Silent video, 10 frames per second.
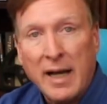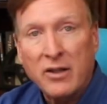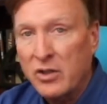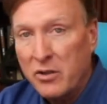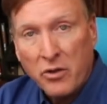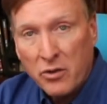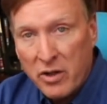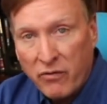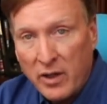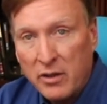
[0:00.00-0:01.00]
I'll send you
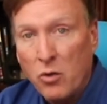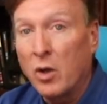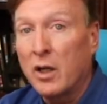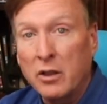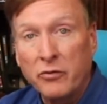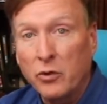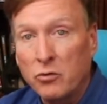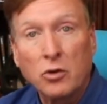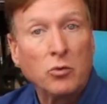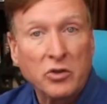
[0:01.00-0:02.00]
30 feet. You want a 100-foot
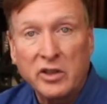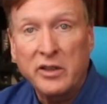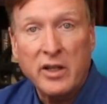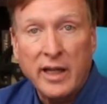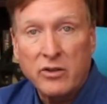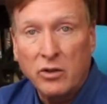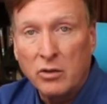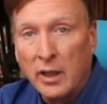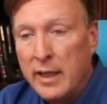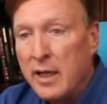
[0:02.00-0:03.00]
roll, we'll send you that too.
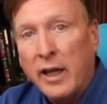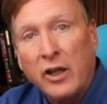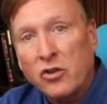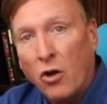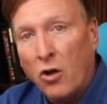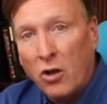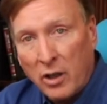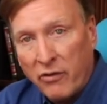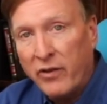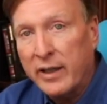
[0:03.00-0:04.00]
It's
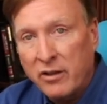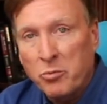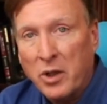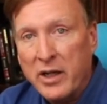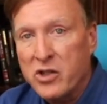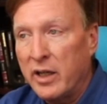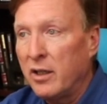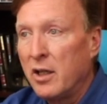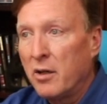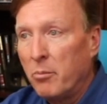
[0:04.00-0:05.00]
all effective
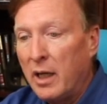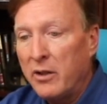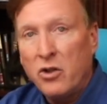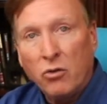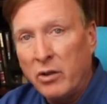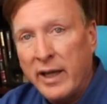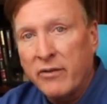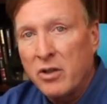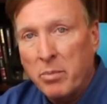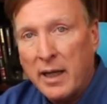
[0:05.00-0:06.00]
pricing, but you only
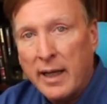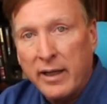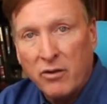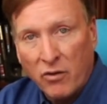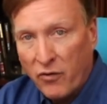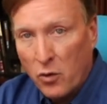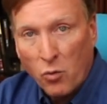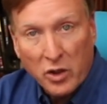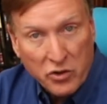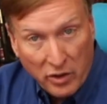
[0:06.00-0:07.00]
have to buy for
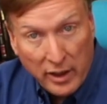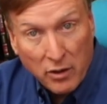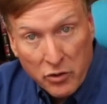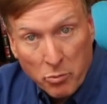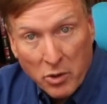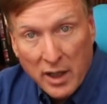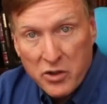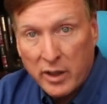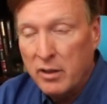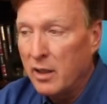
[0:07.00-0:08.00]
what you need on your
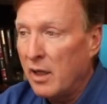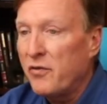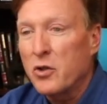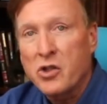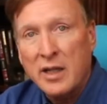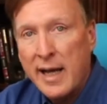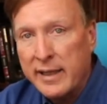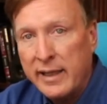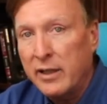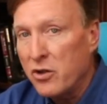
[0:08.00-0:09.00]
project. If you're
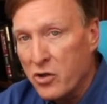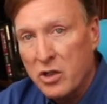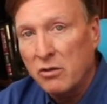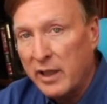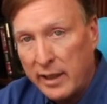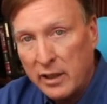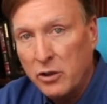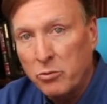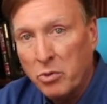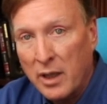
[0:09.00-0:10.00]
stocking it, you're still getting a
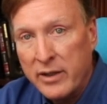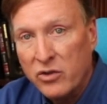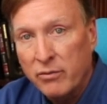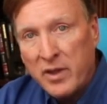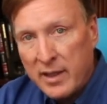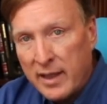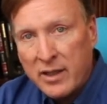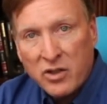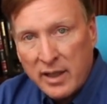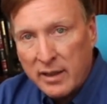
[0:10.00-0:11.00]
good price. The
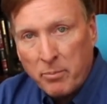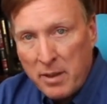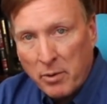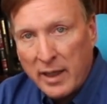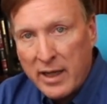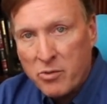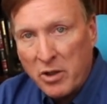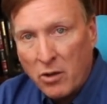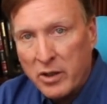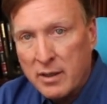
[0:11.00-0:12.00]
next thing that people ask
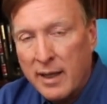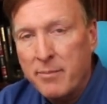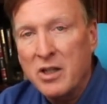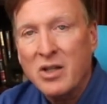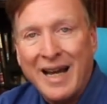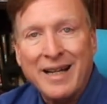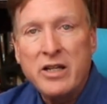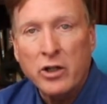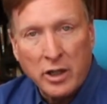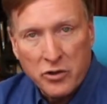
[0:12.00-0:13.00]
me all the time is, how do
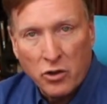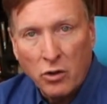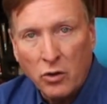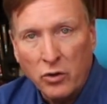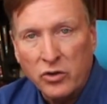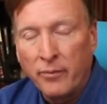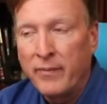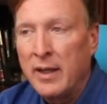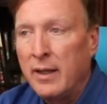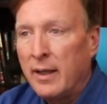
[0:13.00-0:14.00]
you cut your hose?
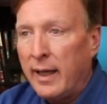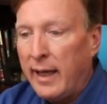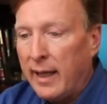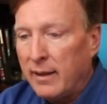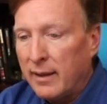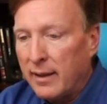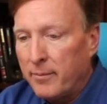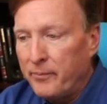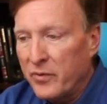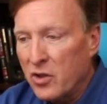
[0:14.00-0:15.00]
And
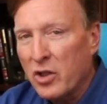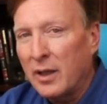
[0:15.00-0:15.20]
there's